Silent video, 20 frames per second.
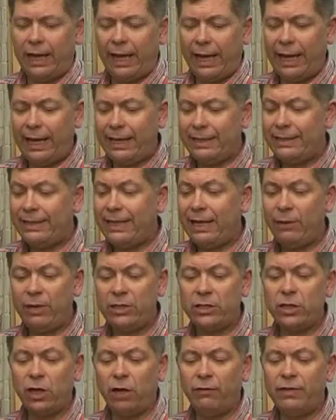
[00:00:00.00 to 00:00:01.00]
And now
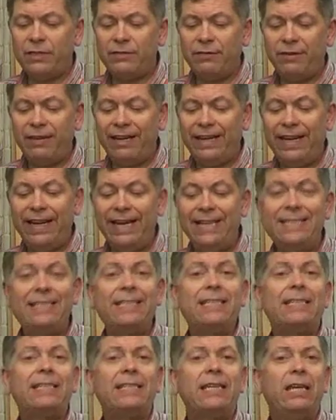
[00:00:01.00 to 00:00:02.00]
it's off, it's very easy
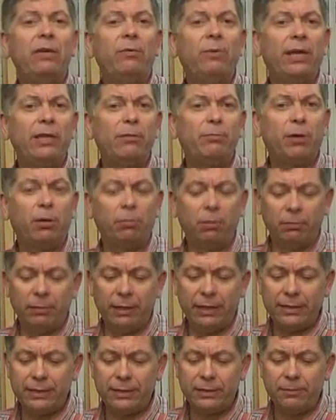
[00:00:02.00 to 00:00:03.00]
to see where the problem
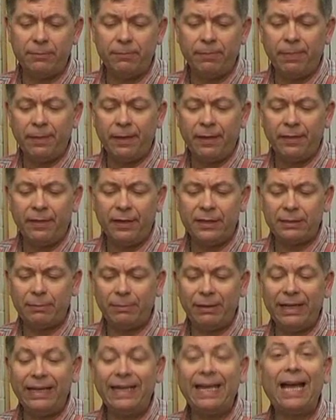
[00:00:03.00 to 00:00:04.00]
is. There's a
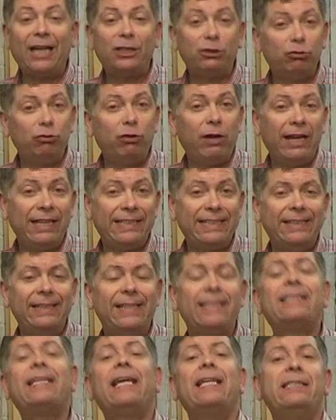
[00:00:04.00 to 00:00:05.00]
big gash right in
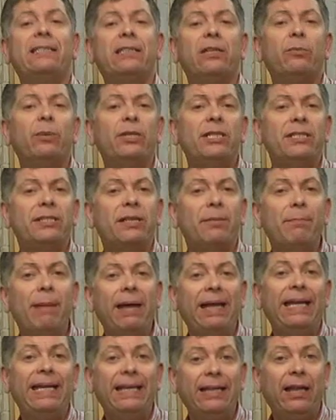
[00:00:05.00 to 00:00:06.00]
the centre, which is the
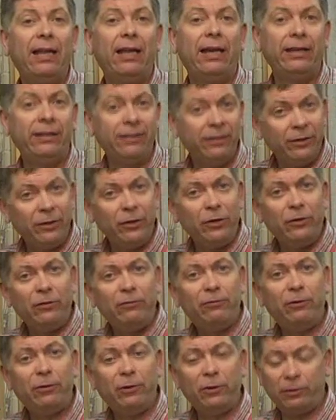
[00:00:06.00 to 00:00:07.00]
main line
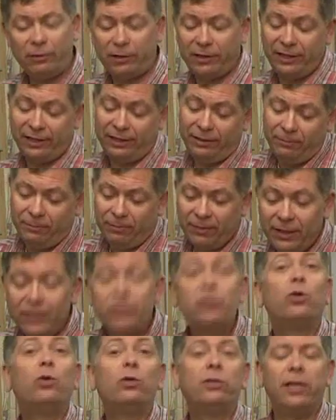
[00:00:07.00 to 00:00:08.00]
for the
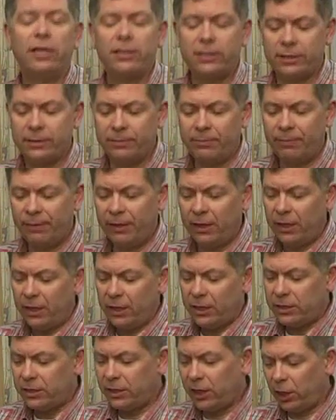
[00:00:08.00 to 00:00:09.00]
sawdust.
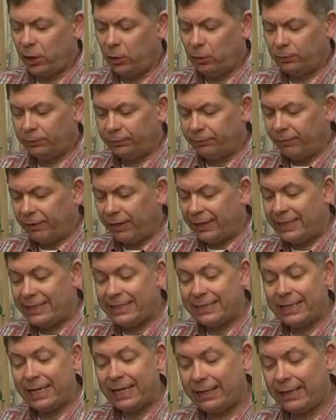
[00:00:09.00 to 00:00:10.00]
So I need
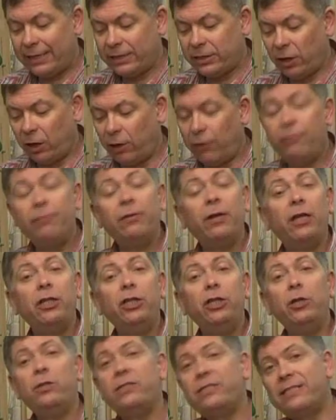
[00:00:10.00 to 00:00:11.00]
to this off and
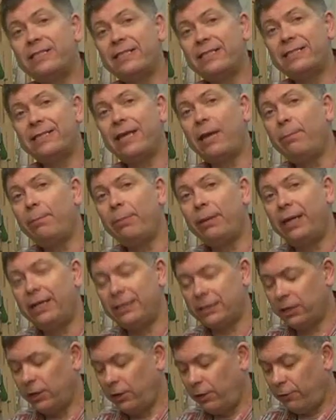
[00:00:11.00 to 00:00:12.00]
use it as a
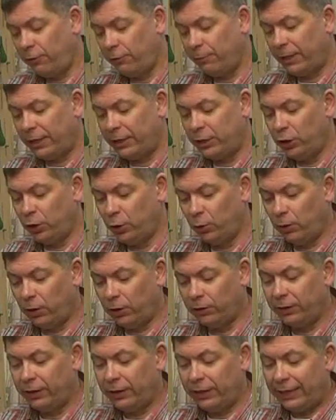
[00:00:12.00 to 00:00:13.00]
template for my new
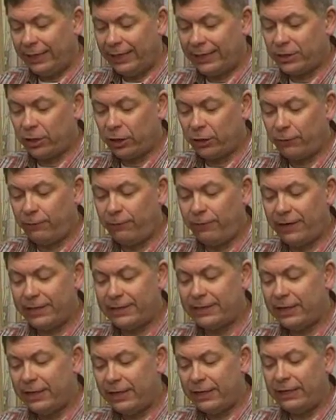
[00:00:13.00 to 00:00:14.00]
one. It's got to
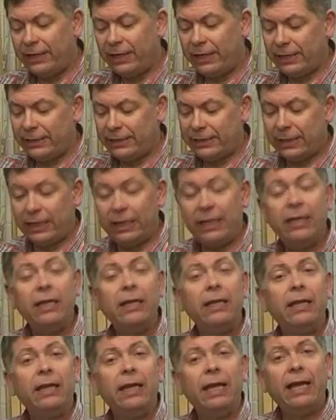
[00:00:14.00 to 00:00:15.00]
fit nicely
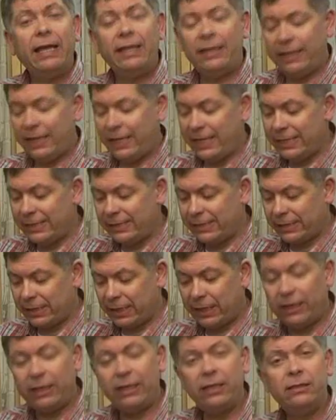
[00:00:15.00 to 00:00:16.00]
in the
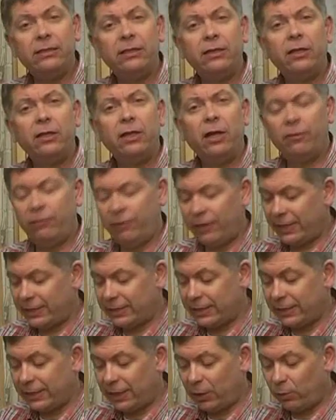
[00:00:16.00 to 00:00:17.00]
inside of
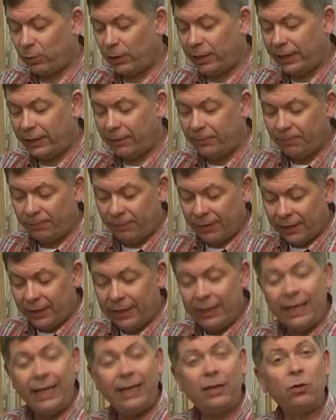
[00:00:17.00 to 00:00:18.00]
this, and that way
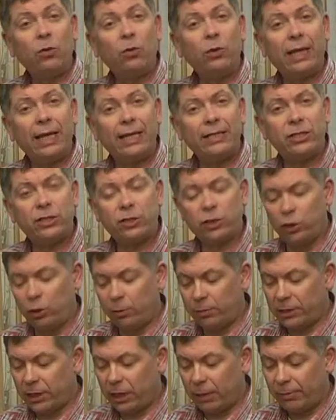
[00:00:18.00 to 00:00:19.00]
it'll all get
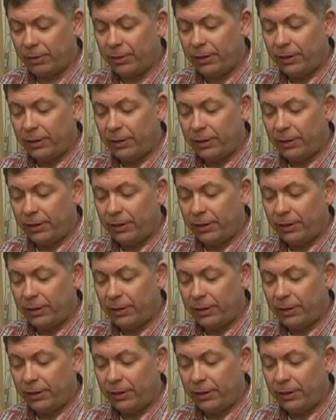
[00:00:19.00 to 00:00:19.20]
scooped up.